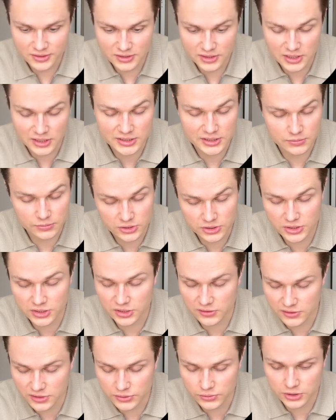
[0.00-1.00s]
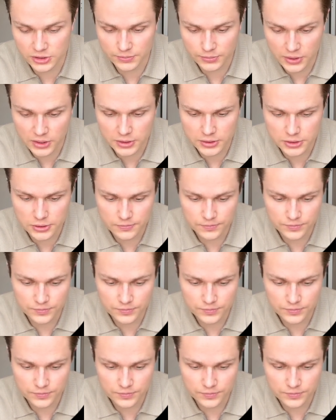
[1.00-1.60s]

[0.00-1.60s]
customer service respond?